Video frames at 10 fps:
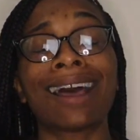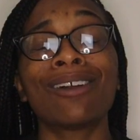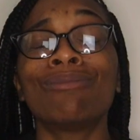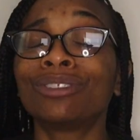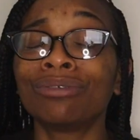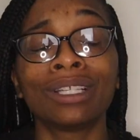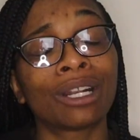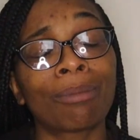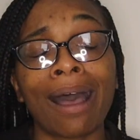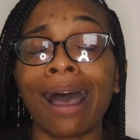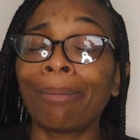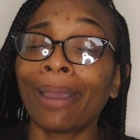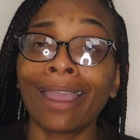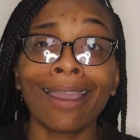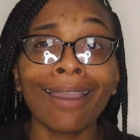I don't want you looking on my
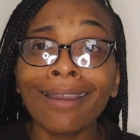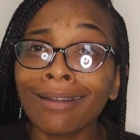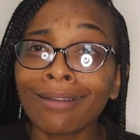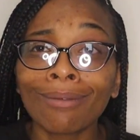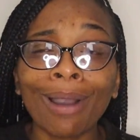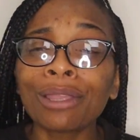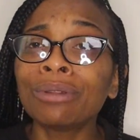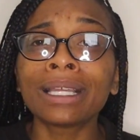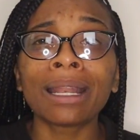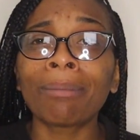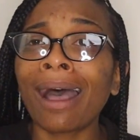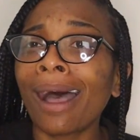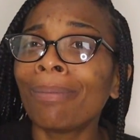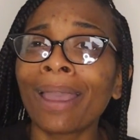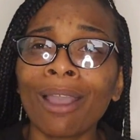iPad. Why are you looking at my
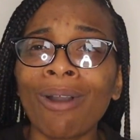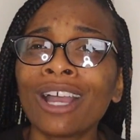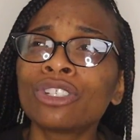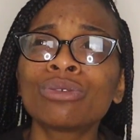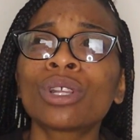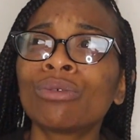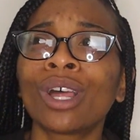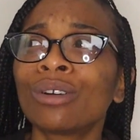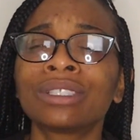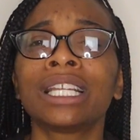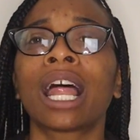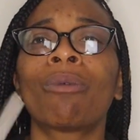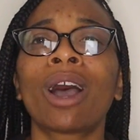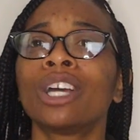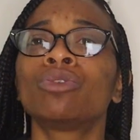iPad? Why are you so nosy?
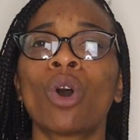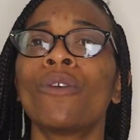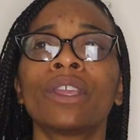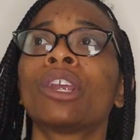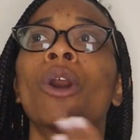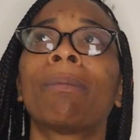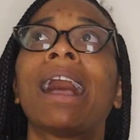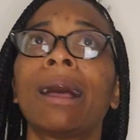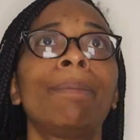Like, why are you over here on my